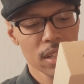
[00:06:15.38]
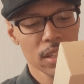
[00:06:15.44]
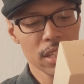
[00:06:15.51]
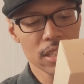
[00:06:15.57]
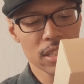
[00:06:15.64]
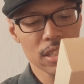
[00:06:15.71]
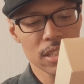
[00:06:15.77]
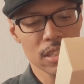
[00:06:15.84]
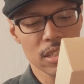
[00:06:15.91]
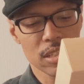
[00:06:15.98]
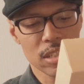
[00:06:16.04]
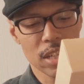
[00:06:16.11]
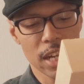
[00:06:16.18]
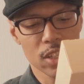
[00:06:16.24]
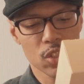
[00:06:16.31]
This is a
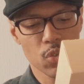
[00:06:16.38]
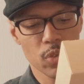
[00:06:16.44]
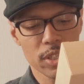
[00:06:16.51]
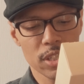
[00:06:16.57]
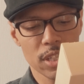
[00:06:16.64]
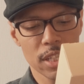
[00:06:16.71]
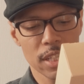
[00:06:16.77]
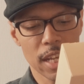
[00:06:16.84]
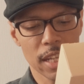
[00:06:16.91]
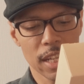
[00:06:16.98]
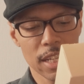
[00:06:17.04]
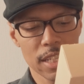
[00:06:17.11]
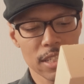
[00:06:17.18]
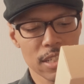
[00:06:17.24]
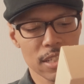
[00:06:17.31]
Scotch whiskey that
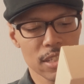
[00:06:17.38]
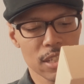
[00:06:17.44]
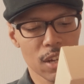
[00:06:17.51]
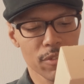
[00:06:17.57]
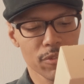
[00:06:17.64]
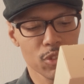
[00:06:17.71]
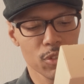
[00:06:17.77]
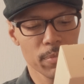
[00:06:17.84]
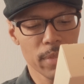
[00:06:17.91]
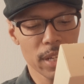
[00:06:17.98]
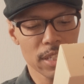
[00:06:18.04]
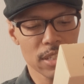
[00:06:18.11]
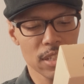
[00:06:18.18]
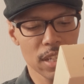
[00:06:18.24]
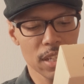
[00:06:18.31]
lends itself to
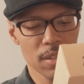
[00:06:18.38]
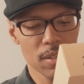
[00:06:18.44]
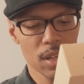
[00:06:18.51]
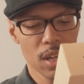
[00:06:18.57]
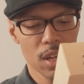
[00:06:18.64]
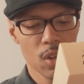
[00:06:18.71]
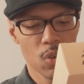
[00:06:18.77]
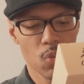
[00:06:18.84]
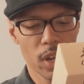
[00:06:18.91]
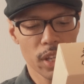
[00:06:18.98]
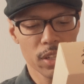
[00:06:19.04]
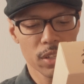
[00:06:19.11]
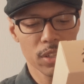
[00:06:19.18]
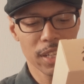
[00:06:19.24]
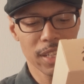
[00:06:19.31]
mixing,
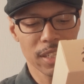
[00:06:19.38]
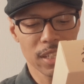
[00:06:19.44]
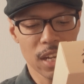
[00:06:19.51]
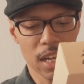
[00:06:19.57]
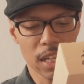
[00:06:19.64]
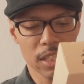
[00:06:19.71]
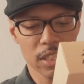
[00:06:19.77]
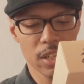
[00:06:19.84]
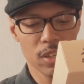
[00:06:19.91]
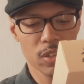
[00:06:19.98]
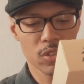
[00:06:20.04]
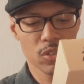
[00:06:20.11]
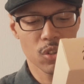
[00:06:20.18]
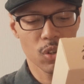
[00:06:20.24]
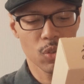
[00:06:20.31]
whether in
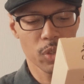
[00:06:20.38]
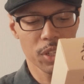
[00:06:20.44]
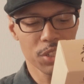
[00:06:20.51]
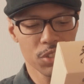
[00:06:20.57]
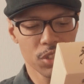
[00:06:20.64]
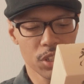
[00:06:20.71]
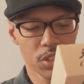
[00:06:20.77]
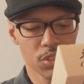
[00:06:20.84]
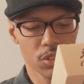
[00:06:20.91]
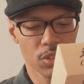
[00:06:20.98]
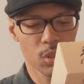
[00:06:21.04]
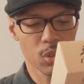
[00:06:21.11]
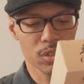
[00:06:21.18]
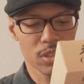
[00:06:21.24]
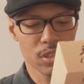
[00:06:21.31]
cocktails or with ginger
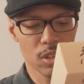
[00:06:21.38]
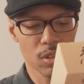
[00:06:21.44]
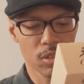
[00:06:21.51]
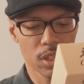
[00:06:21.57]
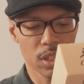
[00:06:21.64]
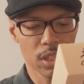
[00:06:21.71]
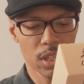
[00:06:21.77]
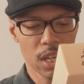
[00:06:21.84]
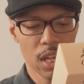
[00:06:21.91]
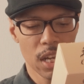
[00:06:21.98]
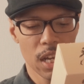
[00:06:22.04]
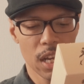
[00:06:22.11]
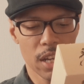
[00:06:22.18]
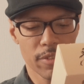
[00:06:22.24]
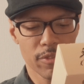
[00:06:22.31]
or soda,
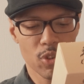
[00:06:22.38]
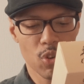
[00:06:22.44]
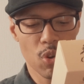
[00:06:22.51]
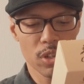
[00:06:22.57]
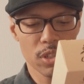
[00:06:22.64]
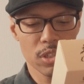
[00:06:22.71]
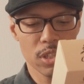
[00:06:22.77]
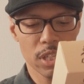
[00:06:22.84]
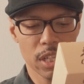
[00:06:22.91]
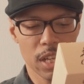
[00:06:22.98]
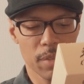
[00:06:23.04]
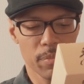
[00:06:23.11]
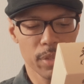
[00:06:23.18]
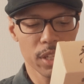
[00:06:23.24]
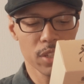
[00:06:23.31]
and of course it
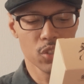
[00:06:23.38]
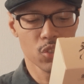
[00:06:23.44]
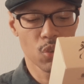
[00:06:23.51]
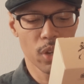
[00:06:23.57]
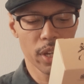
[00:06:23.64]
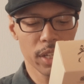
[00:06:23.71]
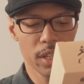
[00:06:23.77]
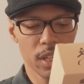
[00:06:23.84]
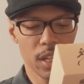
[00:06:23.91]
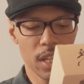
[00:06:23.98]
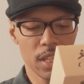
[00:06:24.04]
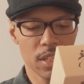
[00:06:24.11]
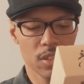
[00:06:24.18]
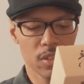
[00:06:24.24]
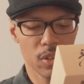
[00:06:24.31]
can be enjoyed
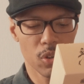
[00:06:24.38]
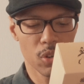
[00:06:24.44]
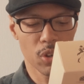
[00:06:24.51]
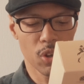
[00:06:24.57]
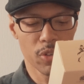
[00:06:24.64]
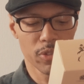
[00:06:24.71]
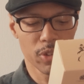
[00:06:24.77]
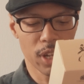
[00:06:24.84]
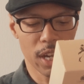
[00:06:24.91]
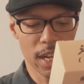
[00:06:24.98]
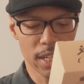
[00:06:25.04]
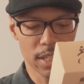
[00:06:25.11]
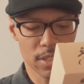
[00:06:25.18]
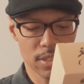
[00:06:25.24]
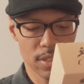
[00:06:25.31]
neat or over
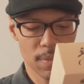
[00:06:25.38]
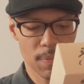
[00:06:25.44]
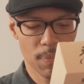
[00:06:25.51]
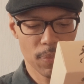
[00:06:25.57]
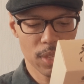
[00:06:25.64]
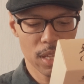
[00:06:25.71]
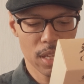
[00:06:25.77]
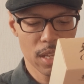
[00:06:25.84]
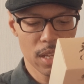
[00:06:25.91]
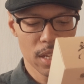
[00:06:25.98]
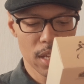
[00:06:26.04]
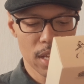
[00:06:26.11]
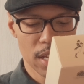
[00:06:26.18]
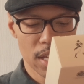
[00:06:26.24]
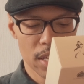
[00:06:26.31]
ice.
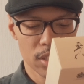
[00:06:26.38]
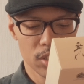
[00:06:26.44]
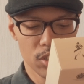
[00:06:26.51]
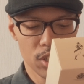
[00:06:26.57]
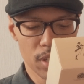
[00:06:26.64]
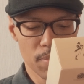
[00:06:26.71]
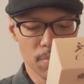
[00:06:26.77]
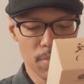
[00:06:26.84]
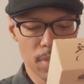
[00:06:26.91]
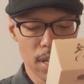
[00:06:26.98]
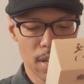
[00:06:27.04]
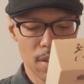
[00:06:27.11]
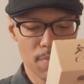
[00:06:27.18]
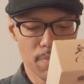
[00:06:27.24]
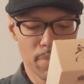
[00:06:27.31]
Jim
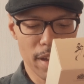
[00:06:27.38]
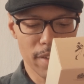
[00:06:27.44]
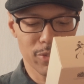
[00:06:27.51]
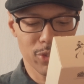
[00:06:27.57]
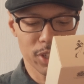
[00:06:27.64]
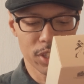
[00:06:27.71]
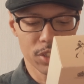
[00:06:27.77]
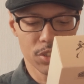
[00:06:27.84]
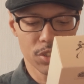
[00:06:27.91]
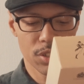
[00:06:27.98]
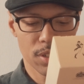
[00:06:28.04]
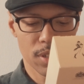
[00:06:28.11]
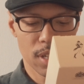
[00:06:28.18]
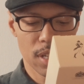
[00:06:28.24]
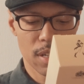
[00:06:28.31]

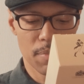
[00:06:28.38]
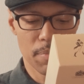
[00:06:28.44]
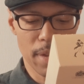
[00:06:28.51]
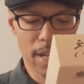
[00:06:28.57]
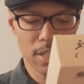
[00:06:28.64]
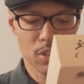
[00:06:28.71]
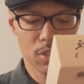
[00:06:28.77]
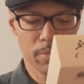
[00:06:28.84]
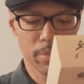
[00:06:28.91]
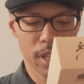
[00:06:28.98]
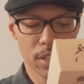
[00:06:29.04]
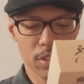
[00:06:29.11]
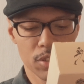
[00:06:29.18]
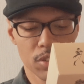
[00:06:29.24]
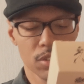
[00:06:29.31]
Beveridge, Master
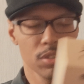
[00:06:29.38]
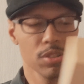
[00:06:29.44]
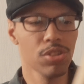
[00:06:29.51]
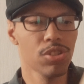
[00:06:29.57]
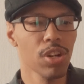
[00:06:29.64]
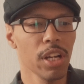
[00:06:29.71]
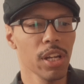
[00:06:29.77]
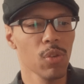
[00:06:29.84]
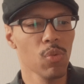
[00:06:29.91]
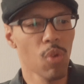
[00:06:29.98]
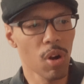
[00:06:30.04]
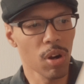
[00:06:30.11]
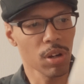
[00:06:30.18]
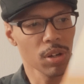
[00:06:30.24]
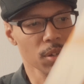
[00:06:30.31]
Blender Johnnie
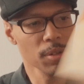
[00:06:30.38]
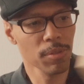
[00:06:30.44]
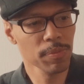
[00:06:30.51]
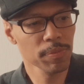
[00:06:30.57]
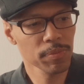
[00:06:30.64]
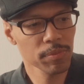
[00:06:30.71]
Walker.